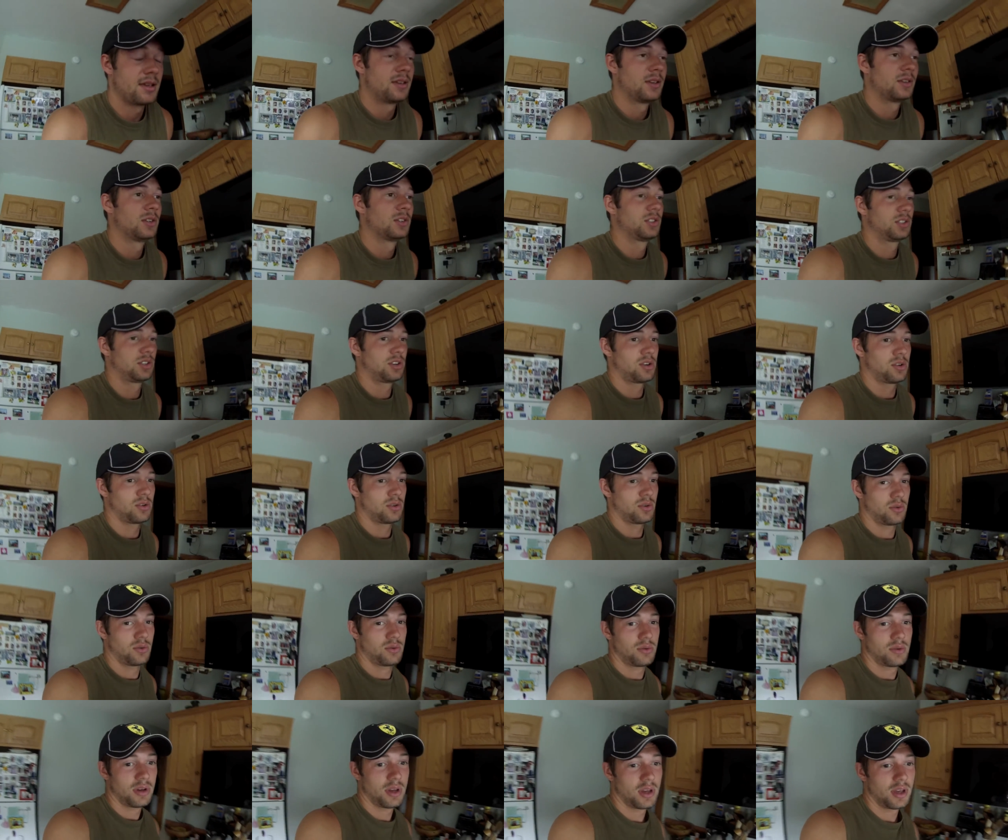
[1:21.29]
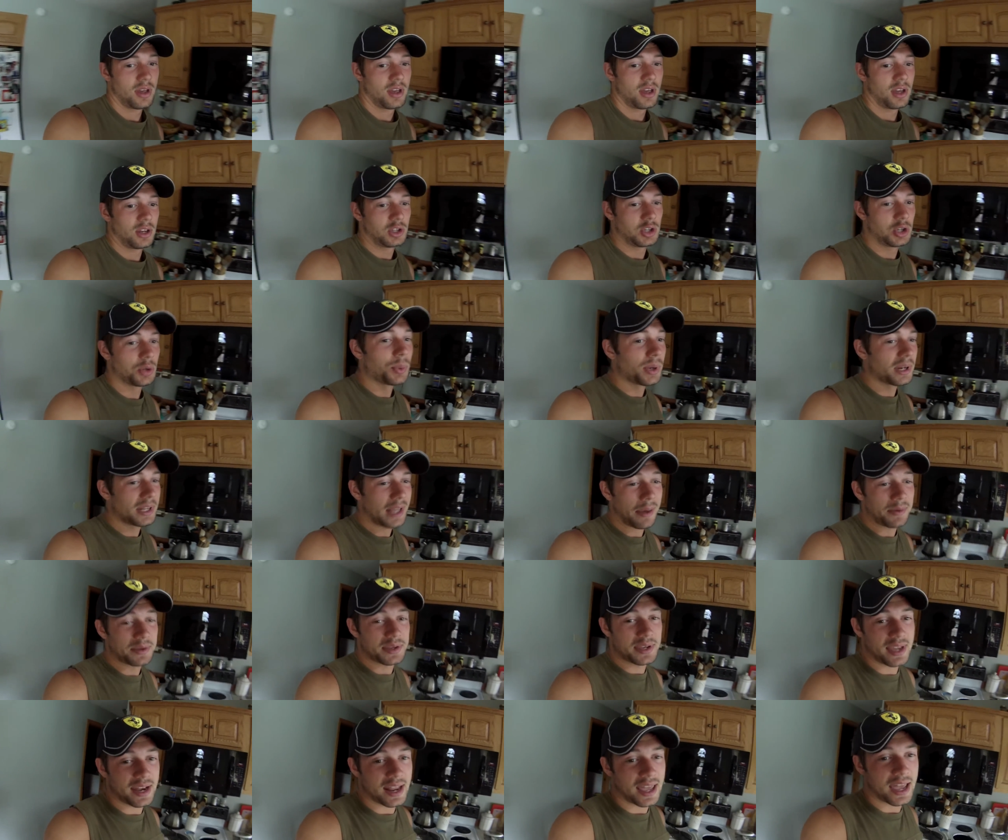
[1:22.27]
So, too many
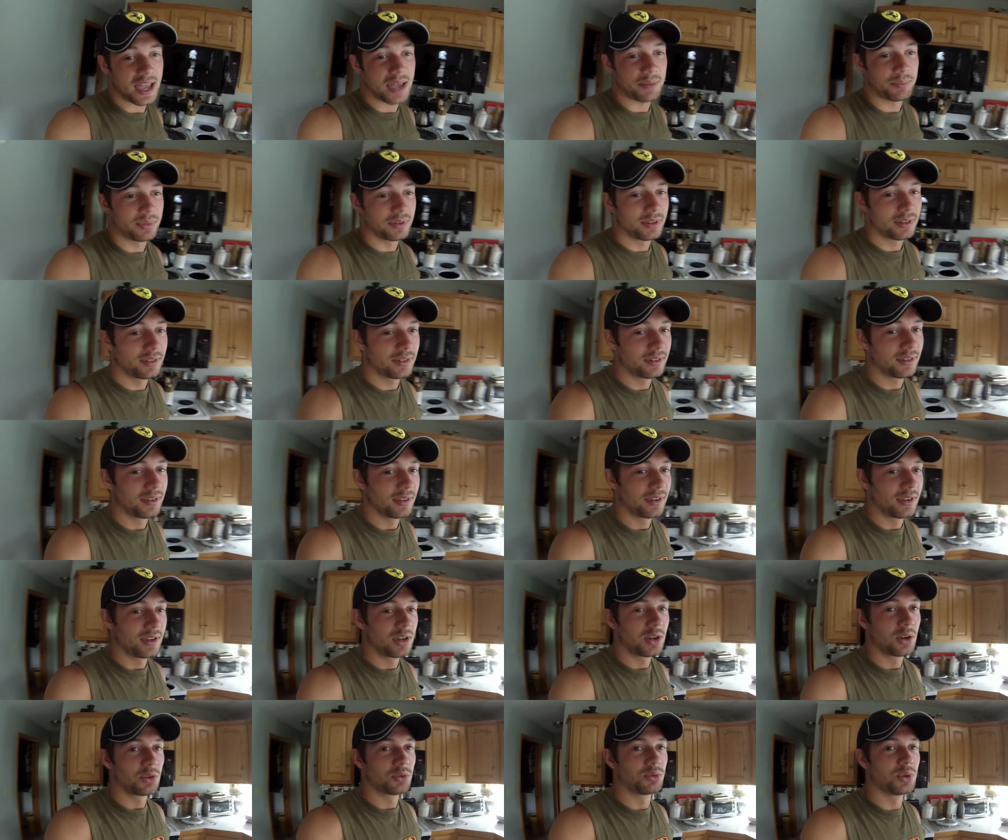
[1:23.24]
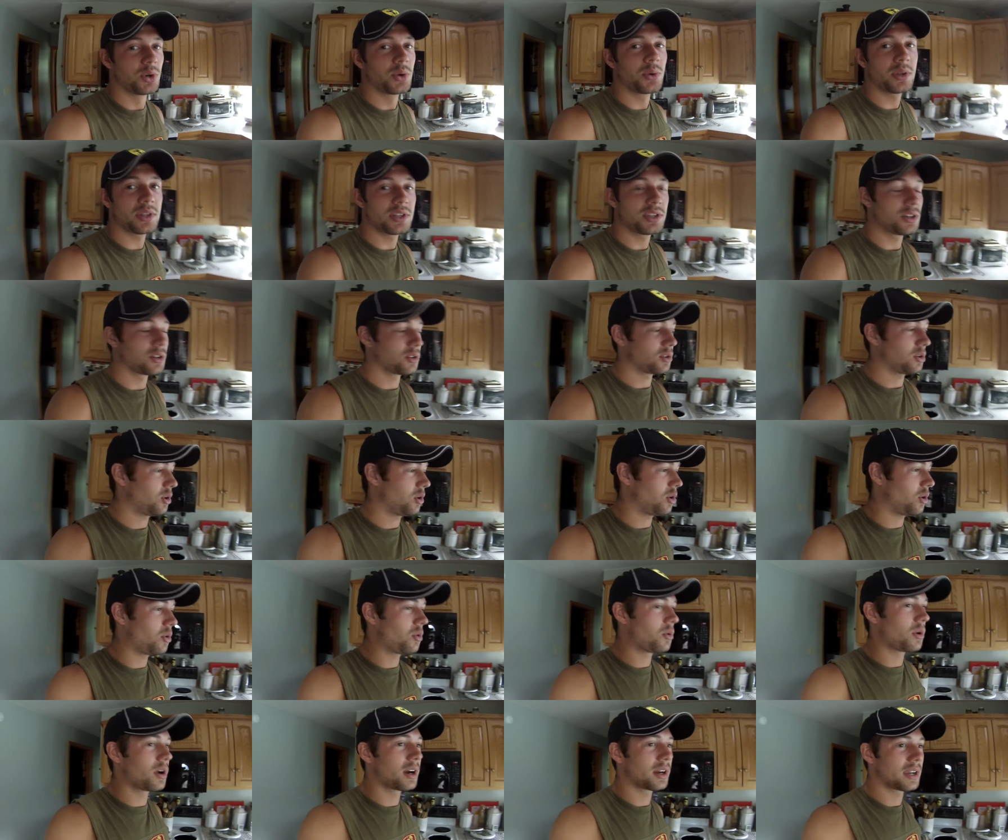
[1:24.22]
times that happen ruins your
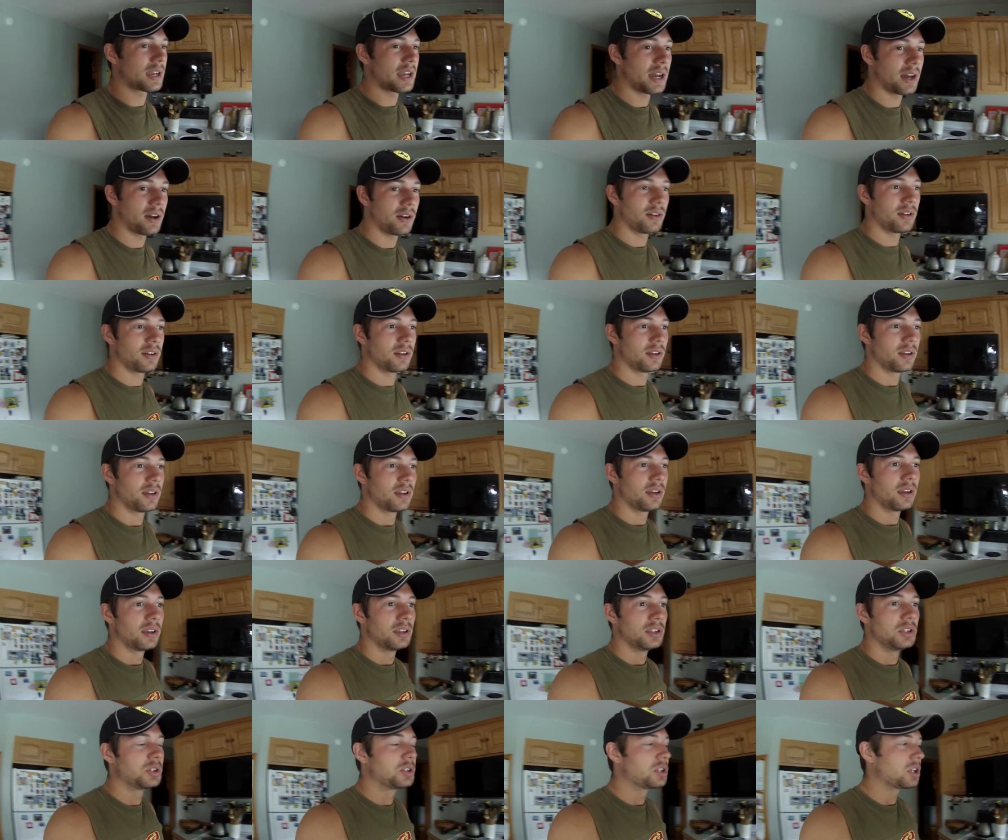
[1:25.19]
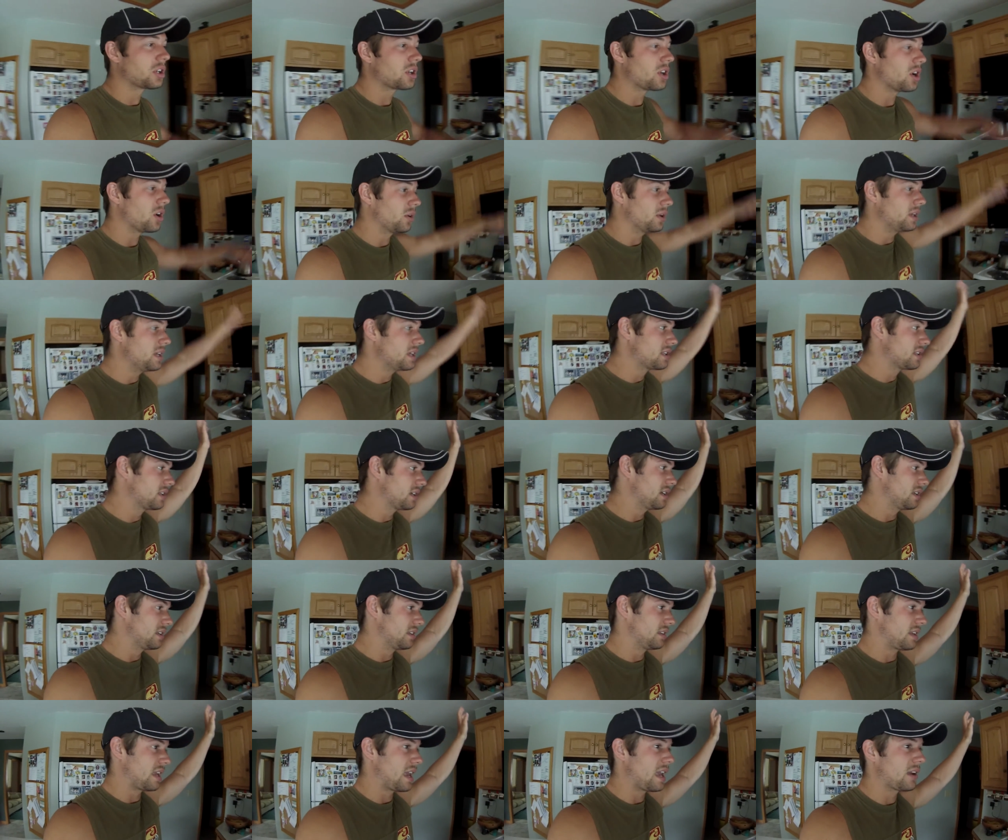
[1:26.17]
whole workout. You could go easily
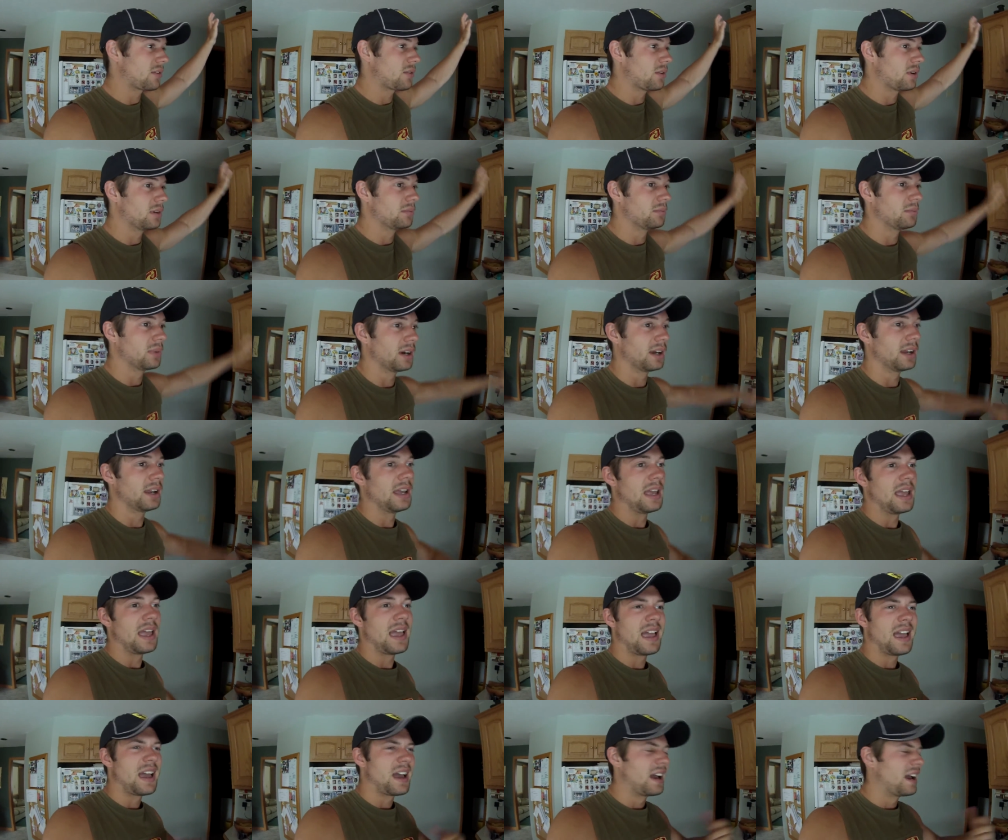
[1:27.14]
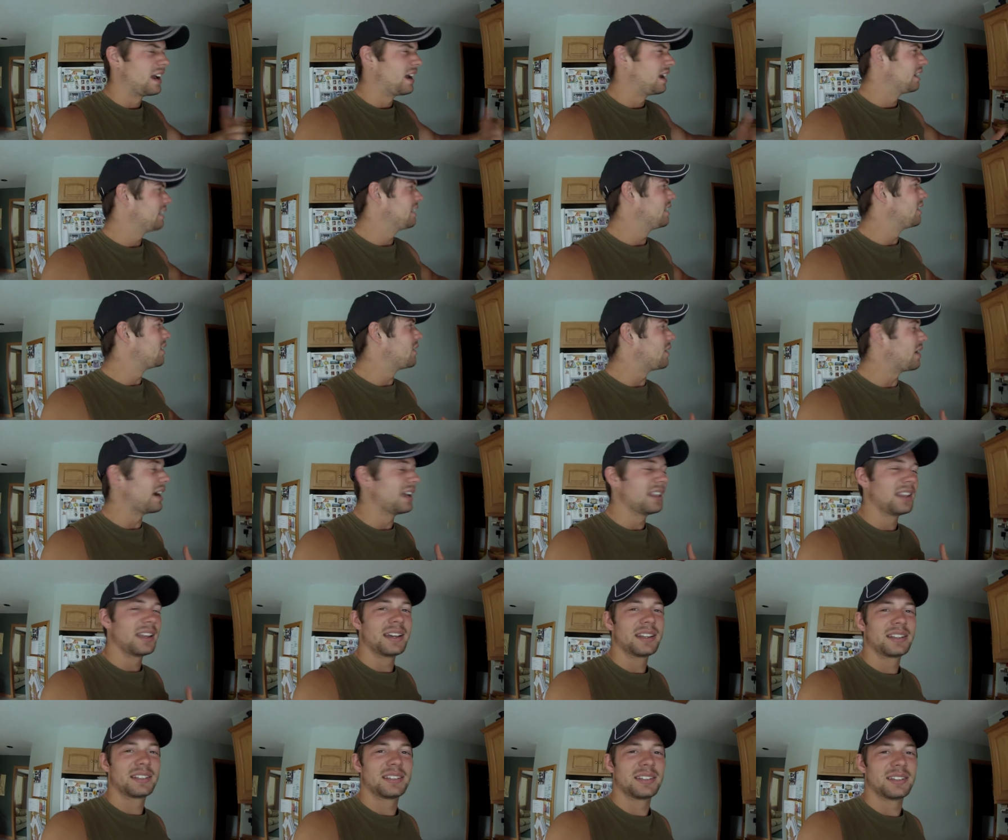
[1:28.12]
take one, but you know, I
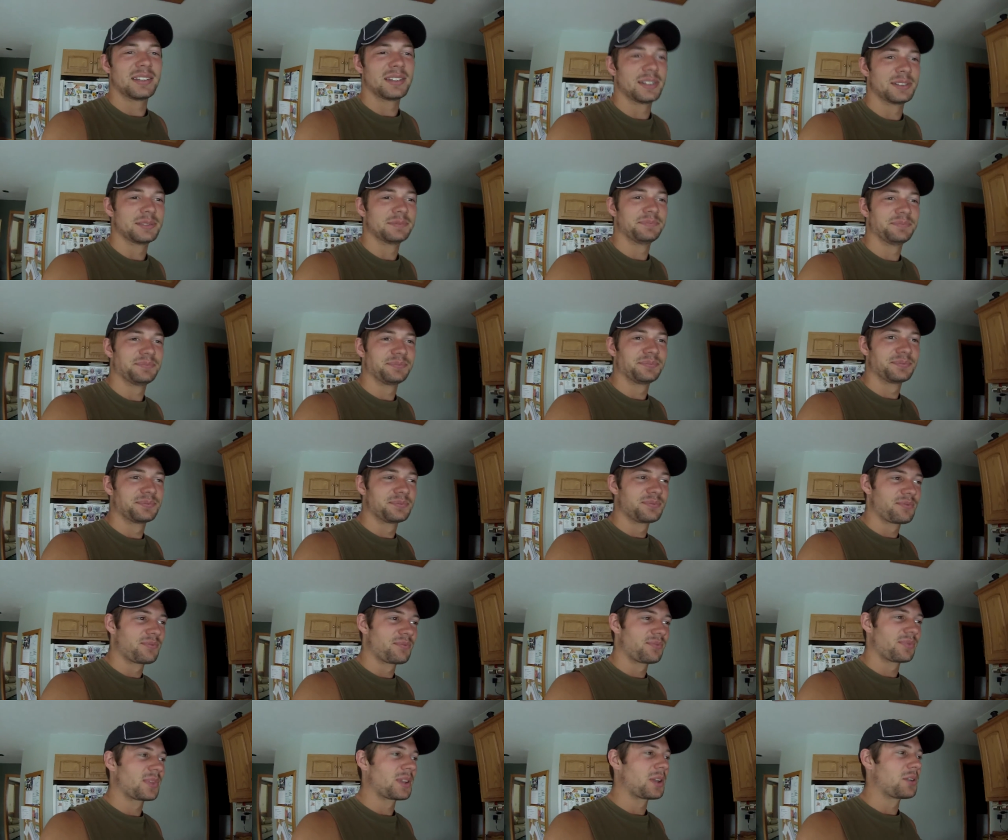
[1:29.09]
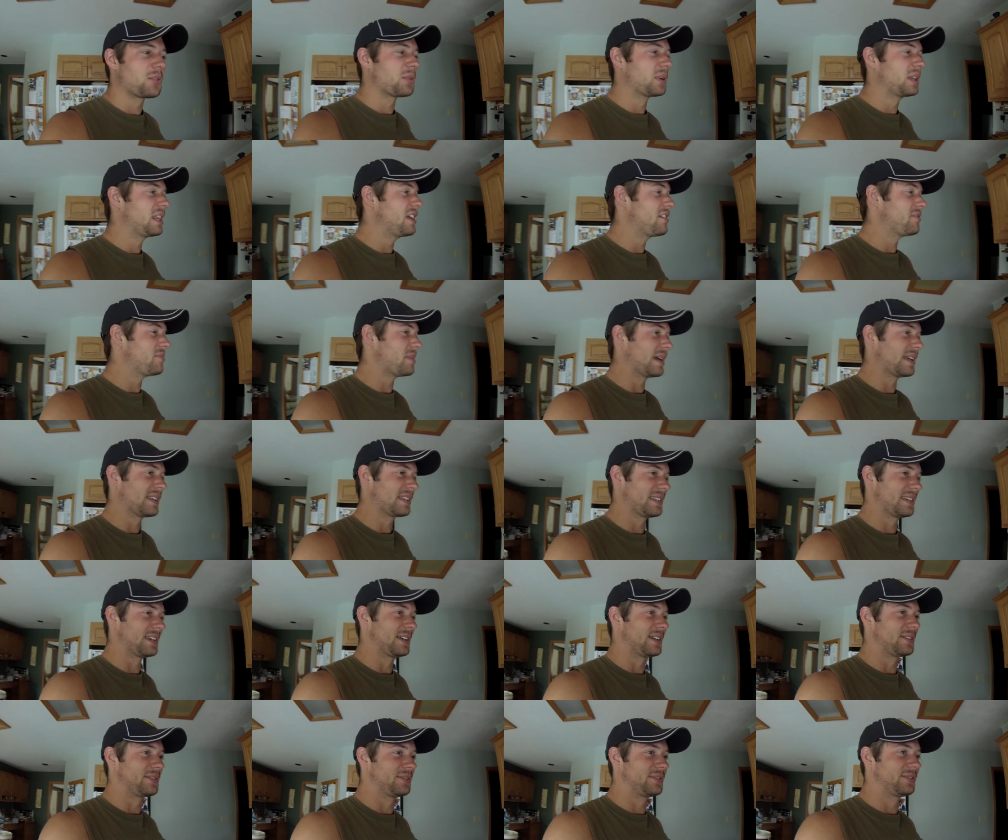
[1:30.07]
like to relieve
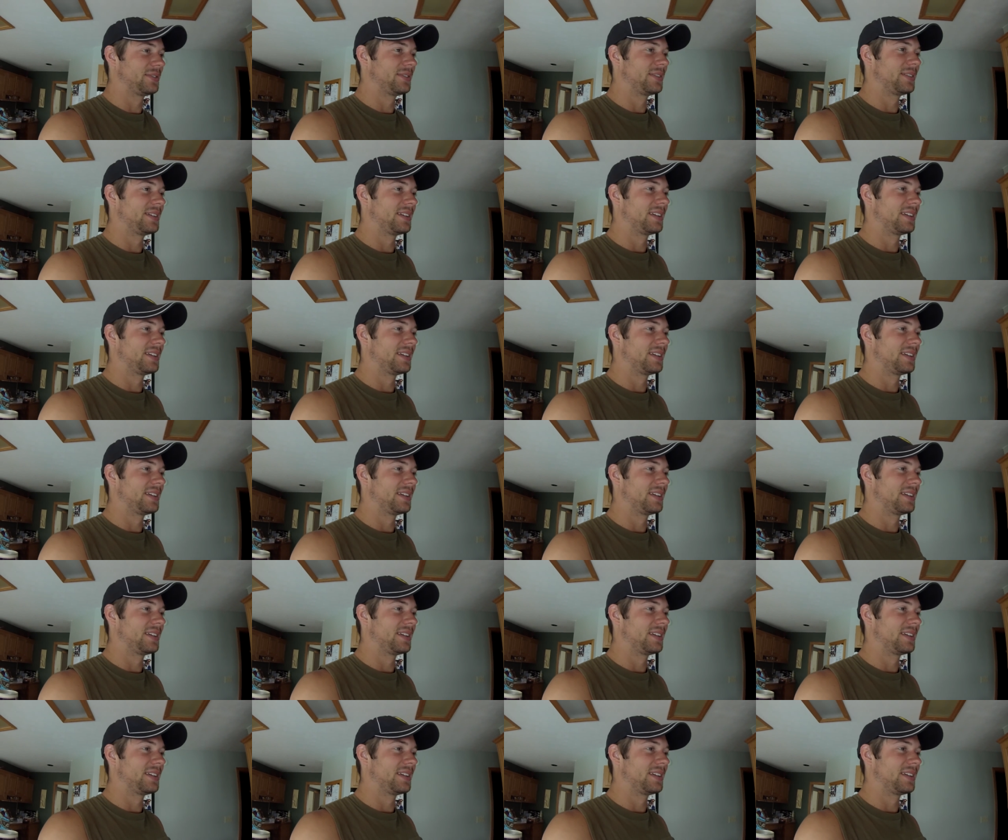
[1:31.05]
myself